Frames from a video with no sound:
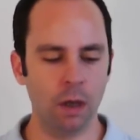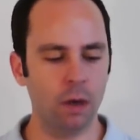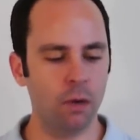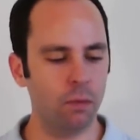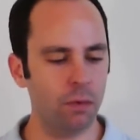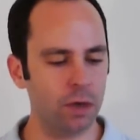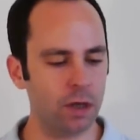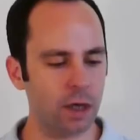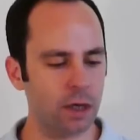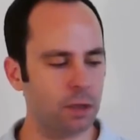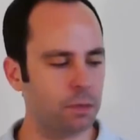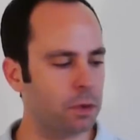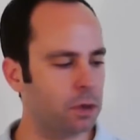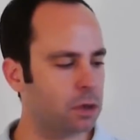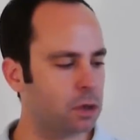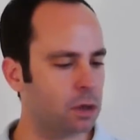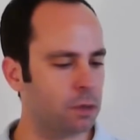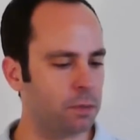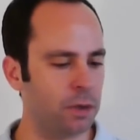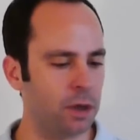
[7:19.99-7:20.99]
which I
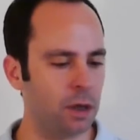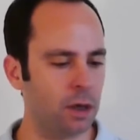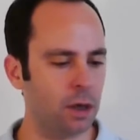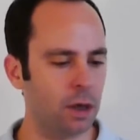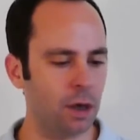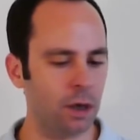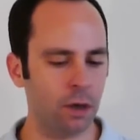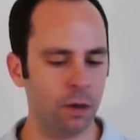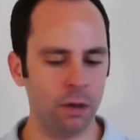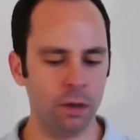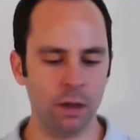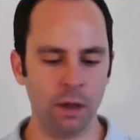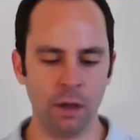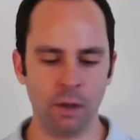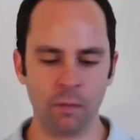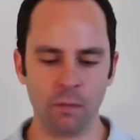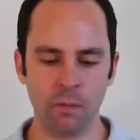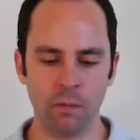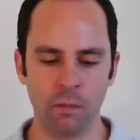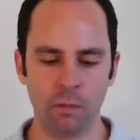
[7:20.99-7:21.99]
suppose could be a good
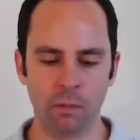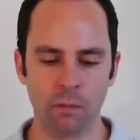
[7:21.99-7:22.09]
thing.